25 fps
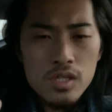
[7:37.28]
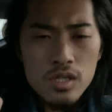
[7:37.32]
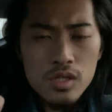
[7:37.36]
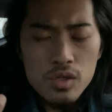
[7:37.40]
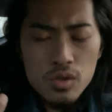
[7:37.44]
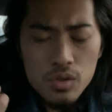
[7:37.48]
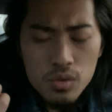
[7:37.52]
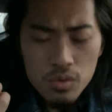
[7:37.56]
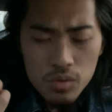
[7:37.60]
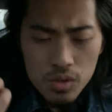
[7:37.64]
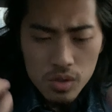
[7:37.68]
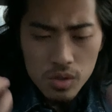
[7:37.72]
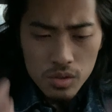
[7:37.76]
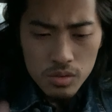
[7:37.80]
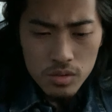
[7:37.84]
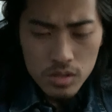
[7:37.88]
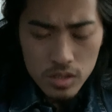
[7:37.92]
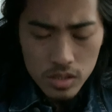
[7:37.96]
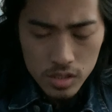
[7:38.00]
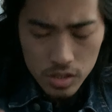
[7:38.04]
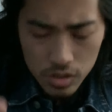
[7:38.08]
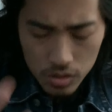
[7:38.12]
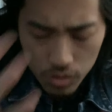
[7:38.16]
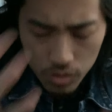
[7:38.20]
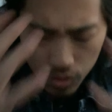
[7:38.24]
who
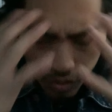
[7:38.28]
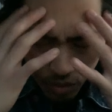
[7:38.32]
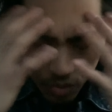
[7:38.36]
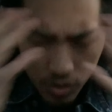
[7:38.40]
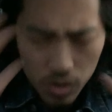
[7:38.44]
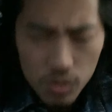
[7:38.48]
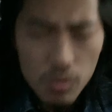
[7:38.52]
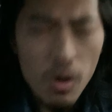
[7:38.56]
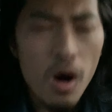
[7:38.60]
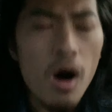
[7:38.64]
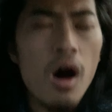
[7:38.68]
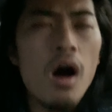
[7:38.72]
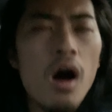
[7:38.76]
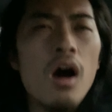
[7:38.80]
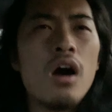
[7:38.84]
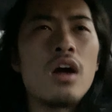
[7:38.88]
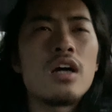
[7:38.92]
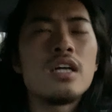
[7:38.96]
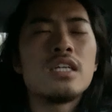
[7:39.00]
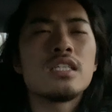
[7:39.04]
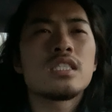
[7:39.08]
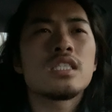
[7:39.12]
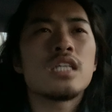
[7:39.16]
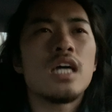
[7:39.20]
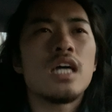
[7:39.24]
you are
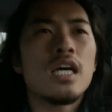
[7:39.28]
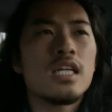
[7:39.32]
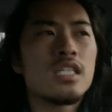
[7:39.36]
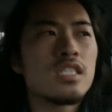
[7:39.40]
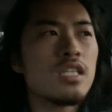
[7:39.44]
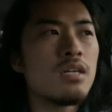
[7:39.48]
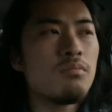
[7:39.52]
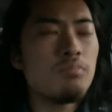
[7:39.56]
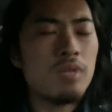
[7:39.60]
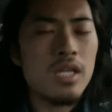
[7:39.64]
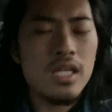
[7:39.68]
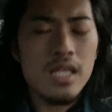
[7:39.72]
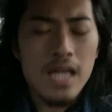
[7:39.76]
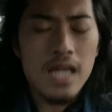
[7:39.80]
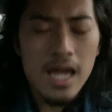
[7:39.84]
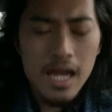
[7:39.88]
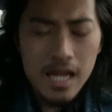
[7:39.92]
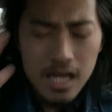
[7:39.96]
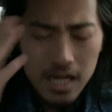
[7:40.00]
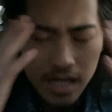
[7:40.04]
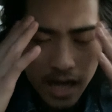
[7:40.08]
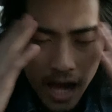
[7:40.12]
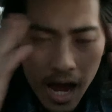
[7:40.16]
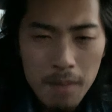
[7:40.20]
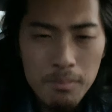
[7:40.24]
is like something that
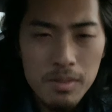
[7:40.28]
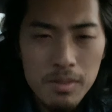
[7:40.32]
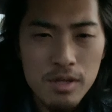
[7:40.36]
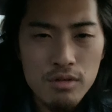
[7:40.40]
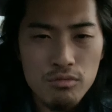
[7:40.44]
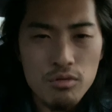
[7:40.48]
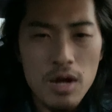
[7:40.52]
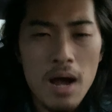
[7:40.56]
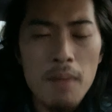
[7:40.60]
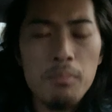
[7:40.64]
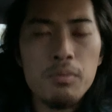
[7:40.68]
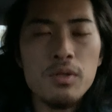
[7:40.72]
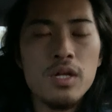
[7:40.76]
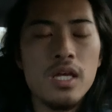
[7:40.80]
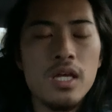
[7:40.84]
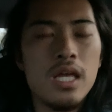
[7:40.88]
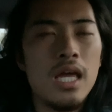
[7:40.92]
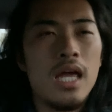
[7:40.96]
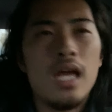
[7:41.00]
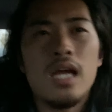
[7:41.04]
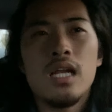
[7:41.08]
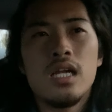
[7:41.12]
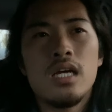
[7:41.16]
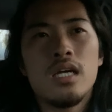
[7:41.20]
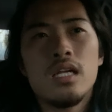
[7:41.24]
cannot be
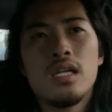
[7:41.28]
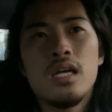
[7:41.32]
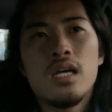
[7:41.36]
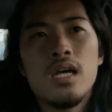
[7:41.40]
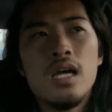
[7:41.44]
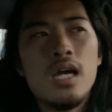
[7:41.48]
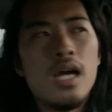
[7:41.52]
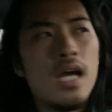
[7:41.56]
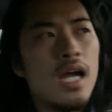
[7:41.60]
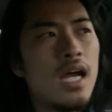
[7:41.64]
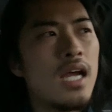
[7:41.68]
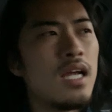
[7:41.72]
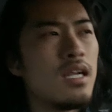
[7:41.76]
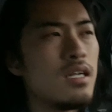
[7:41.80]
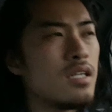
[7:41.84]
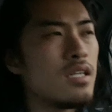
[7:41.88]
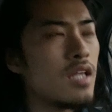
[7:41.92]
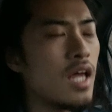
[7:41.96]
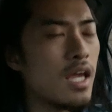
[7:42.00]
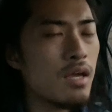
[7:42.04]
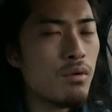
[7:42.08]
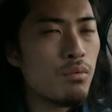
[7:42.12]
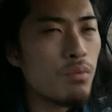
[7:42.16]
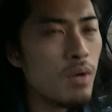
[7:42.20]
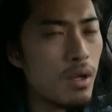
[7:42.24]
replicated. And
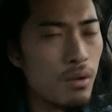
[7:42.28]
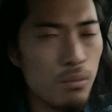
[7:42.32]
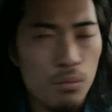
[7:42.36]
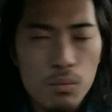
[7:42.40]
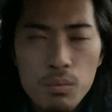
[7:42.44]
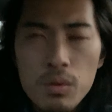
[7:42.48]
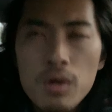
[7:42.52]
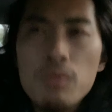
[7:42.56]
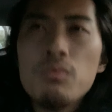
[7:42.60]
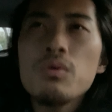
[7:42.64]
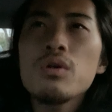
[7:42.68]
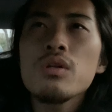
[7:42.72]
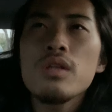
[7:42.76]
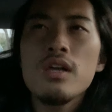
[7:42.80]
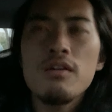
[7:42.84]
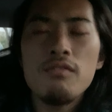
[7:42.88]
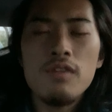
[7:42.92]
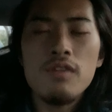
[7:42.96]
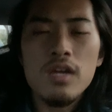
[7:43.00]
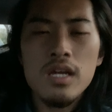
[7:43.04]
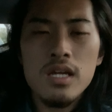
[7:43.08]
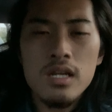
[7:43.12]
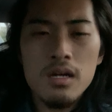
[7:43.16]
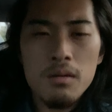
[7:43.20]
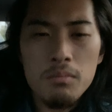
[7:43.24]
like when we're
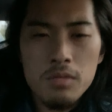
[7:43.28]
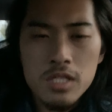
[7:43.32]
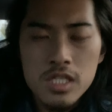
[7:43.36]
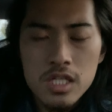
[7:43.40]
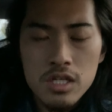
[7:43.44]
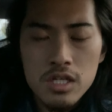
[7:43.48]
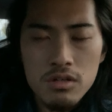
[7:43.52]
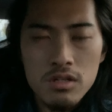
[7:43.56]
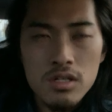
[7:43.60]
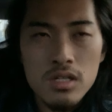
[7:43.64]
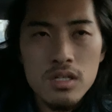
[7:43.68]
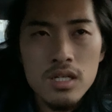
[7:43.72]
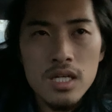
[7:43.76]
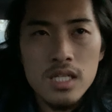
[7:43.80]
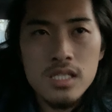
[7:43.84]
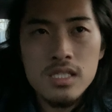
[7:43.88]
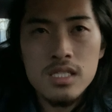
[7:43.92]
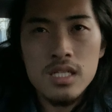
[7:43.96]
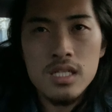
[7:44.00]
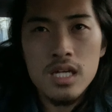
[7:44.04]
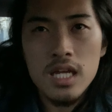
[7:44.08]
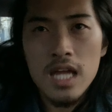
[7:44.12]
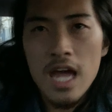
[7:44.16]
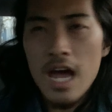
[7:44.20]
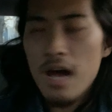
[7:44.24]
living in a
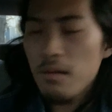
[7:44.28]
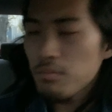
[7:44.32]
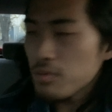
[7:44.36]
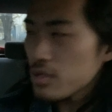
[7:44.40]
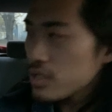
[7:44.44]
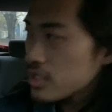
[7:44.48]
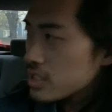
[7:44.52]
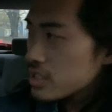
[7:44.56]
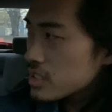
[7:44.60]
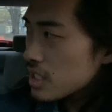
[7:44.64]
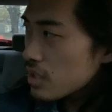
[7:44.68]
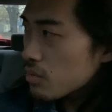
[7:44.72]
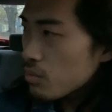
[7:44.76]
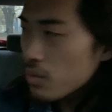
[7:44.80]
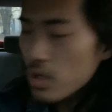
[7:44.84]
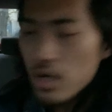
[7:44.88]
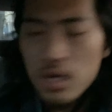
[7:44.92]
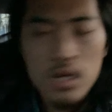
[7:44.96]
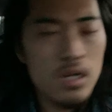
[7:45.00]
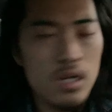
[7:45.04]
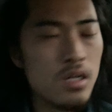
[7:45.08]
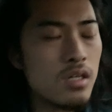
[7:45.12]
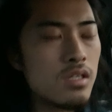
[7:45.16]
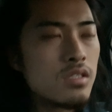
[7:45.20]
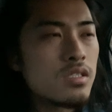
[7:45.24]
materialistic, capitalistic
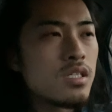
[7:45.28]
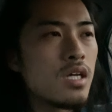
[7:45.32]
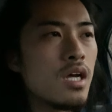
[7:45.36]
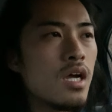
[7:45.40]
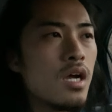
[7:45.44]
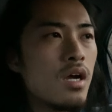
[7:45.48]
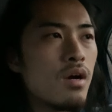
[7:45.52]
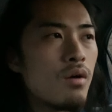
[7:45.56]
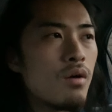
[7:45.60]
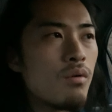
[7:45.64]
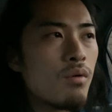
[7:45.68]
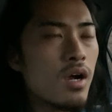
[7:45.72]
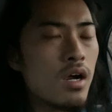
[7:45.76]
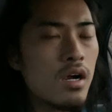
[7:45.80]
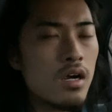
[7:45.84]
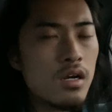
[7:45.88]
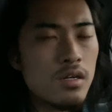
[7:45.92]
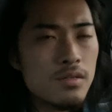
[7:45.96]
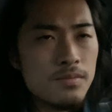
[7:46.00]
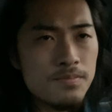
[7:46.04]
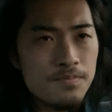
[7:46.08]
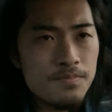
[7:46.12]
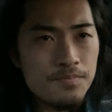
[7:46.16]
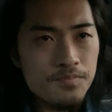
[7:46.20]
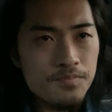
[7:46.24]
world where